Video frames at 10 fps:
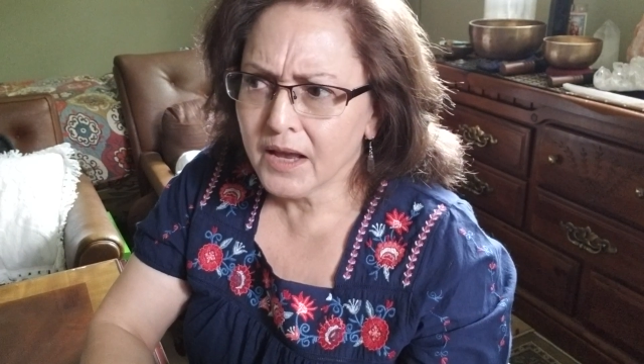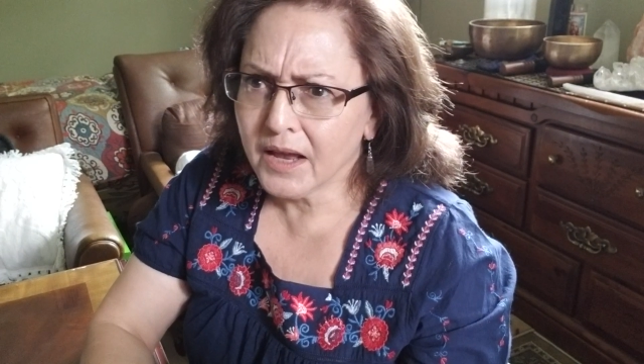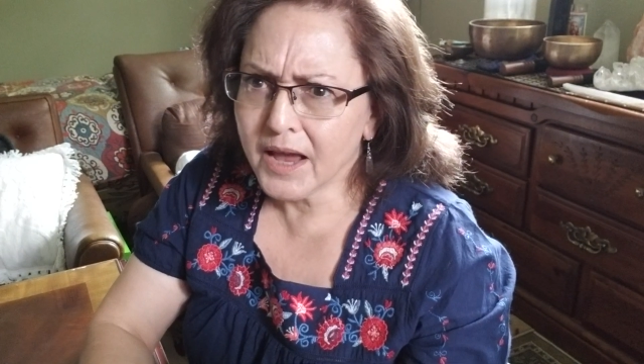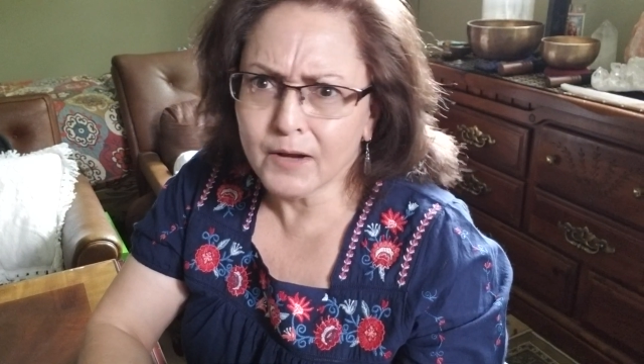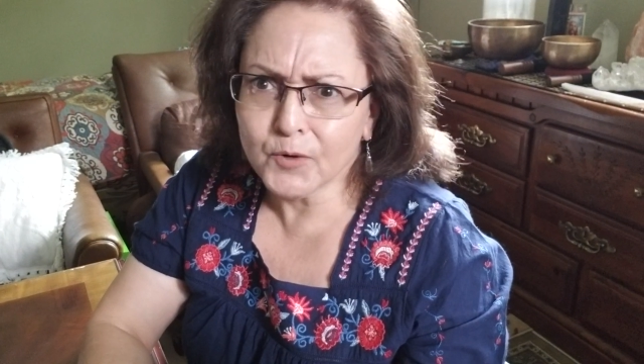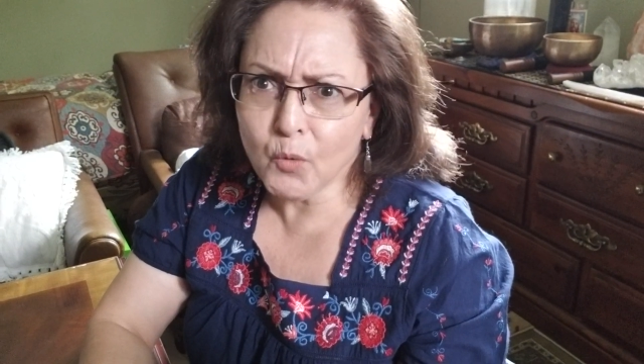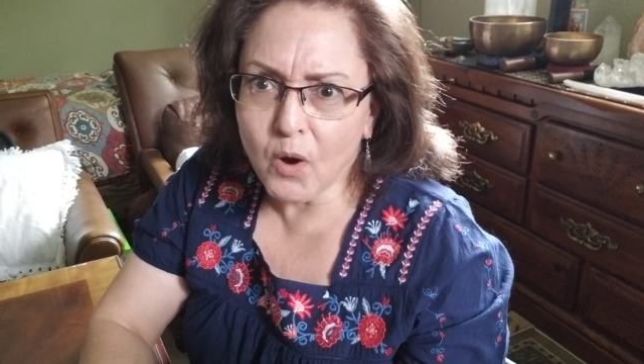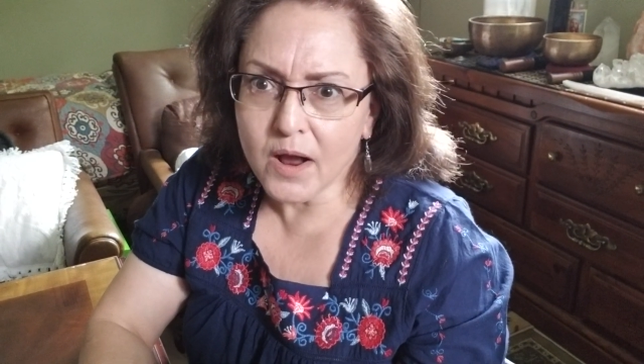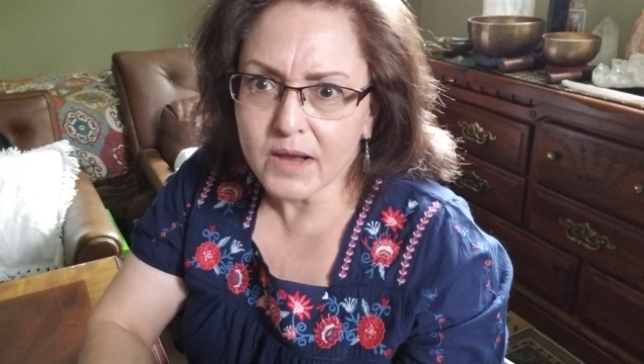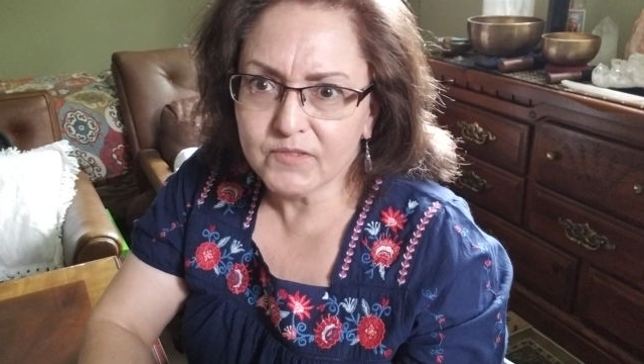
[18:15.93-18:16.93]
I don't know
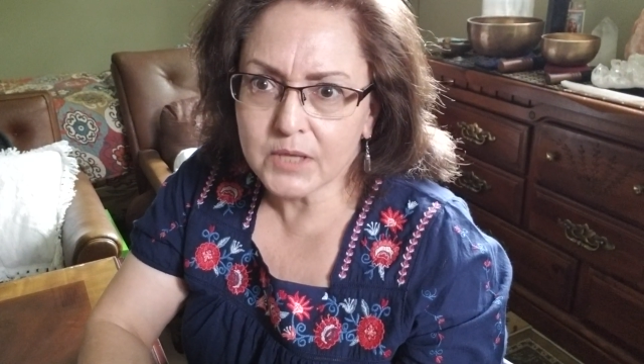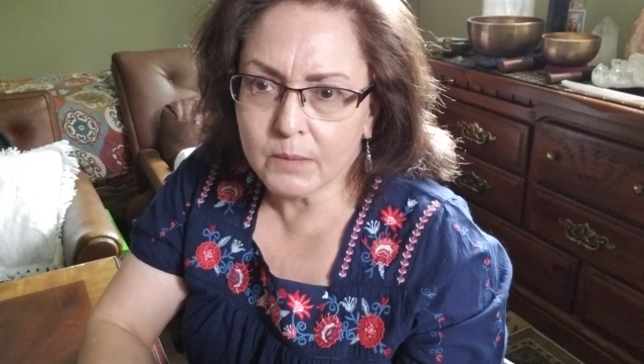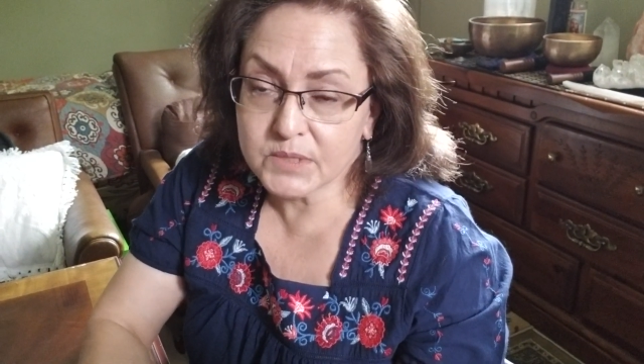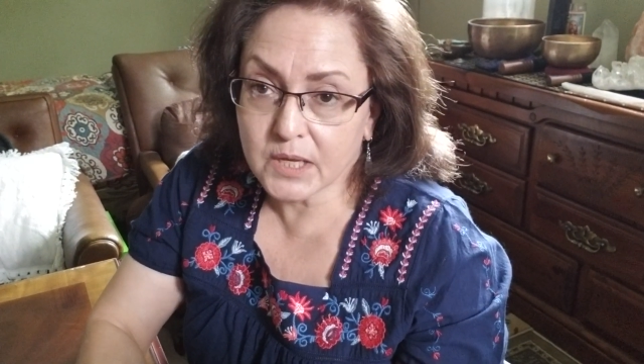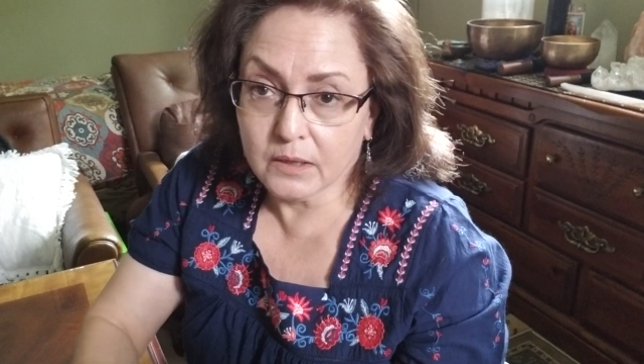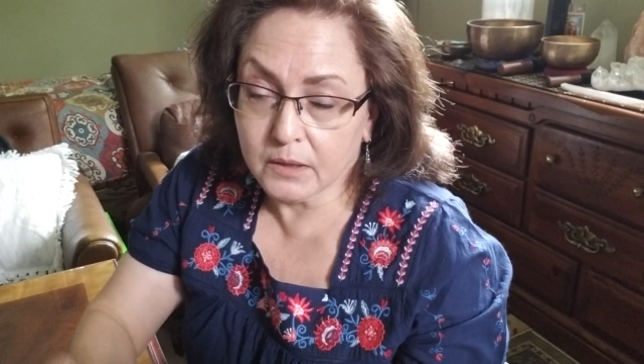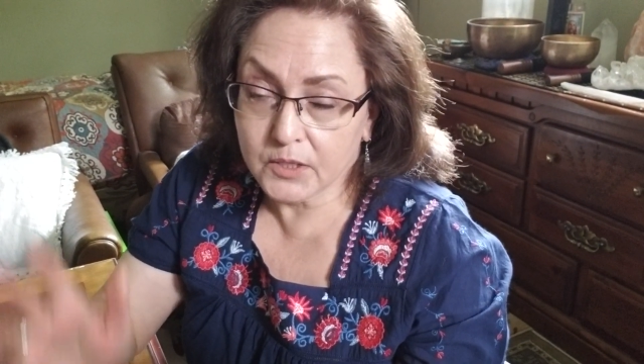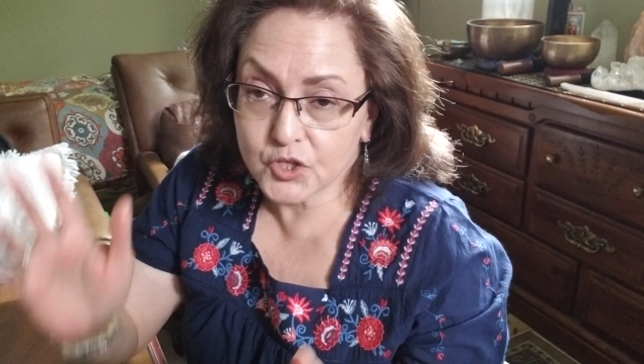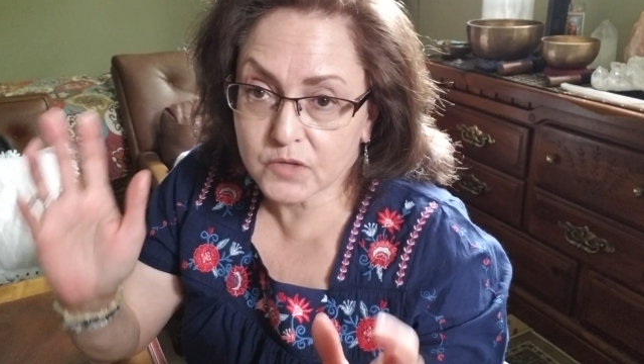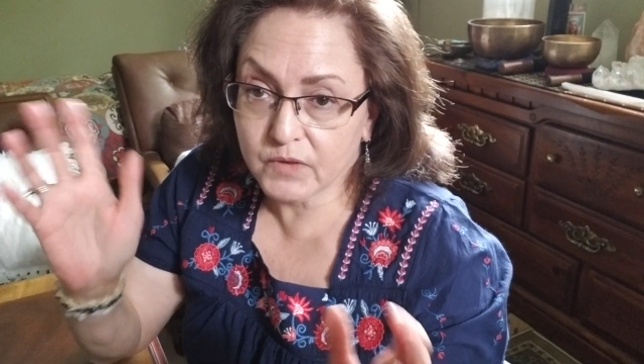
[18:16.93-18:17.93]
why, I'm suddenly
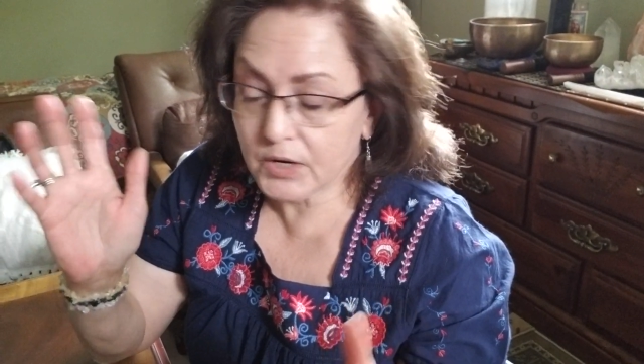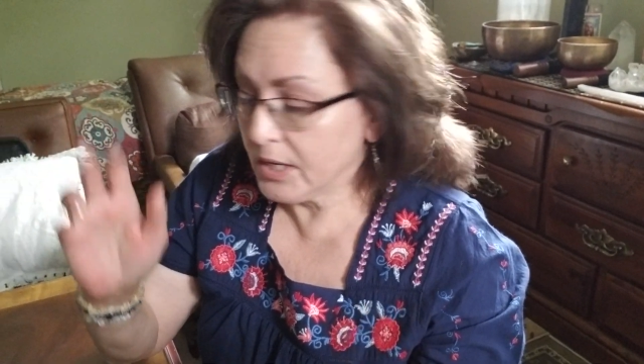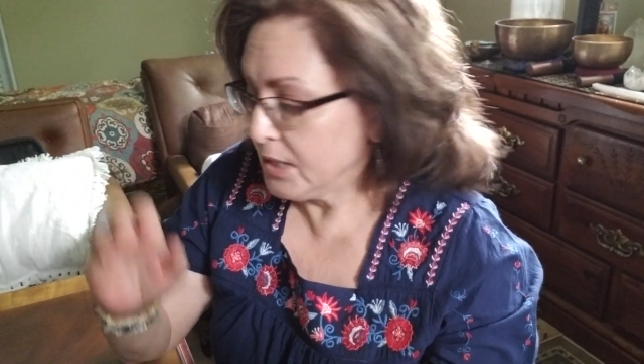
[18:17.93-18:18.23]
just very